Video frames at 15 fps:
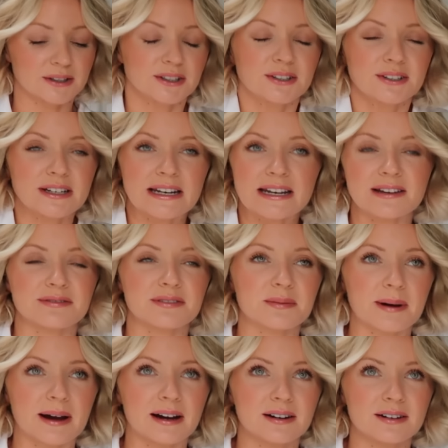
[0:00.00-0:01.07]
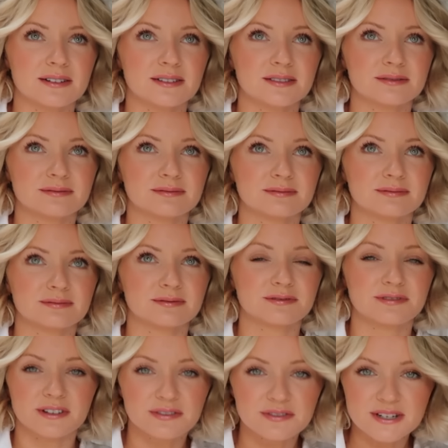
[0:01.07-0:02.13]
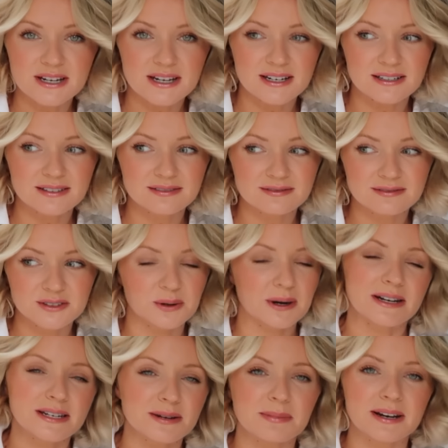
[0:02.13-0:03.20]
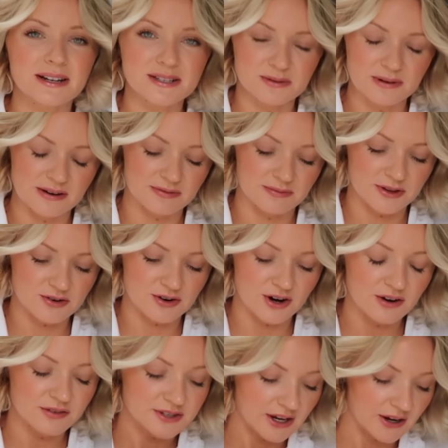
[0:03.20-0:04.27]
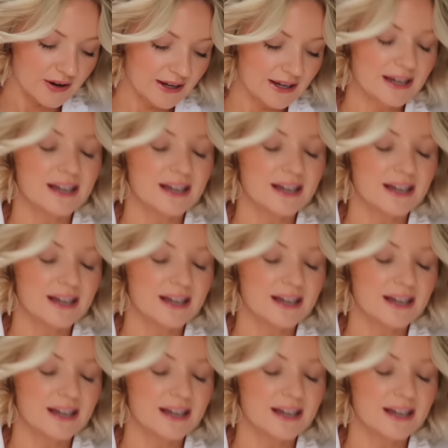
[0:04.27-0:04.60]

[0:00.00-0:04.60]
I only live about 15, 20 minutes away from the Grove, so